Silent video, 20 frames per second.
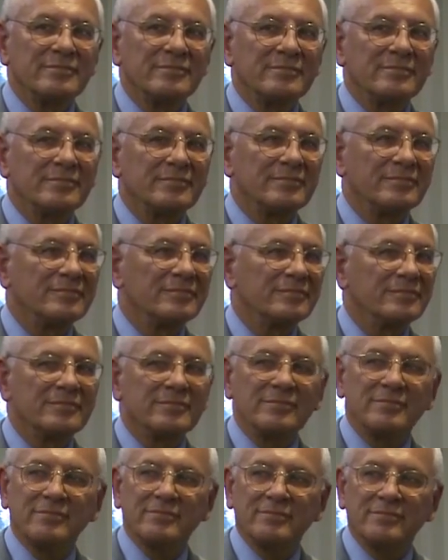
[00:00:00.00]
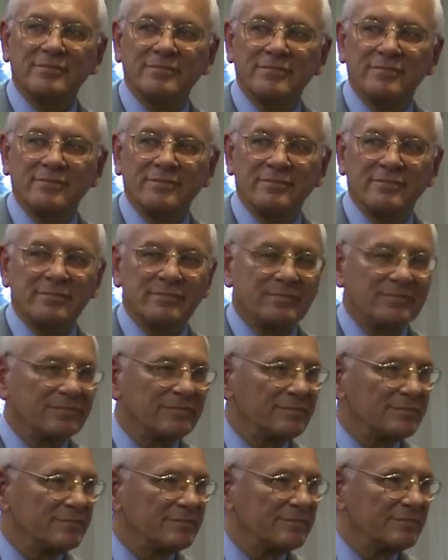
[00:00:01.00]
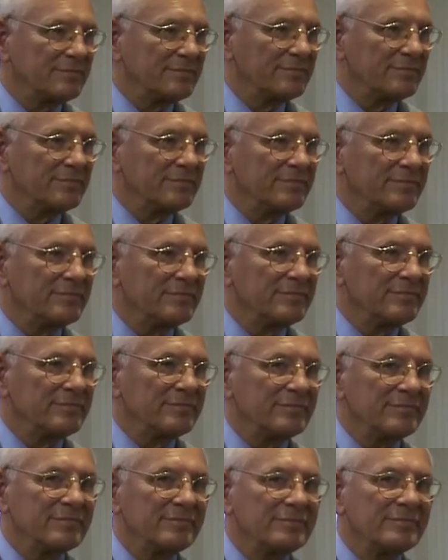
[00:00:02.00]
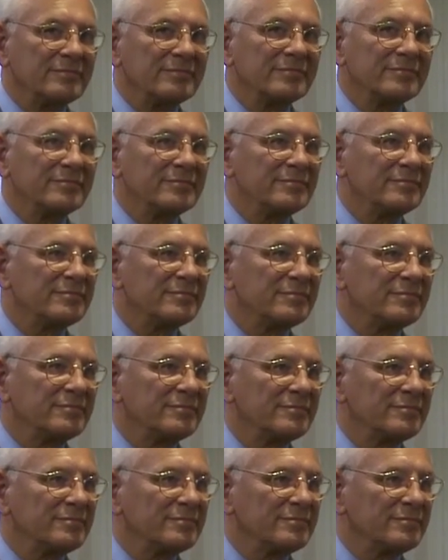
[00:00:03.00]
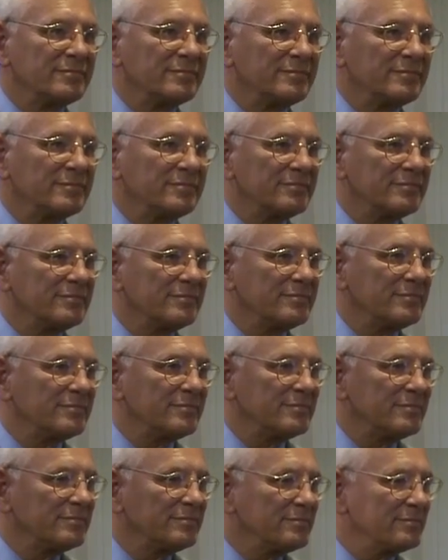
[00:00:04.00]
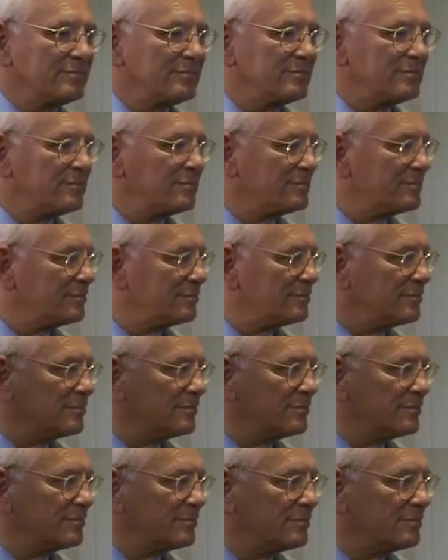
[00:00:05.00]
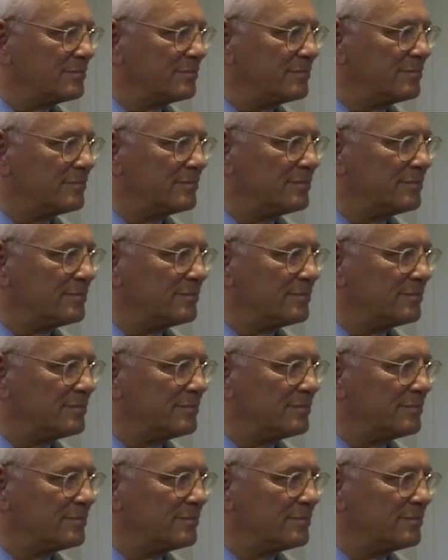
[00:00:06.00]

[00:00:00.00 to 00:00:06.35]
This person isn't speaking.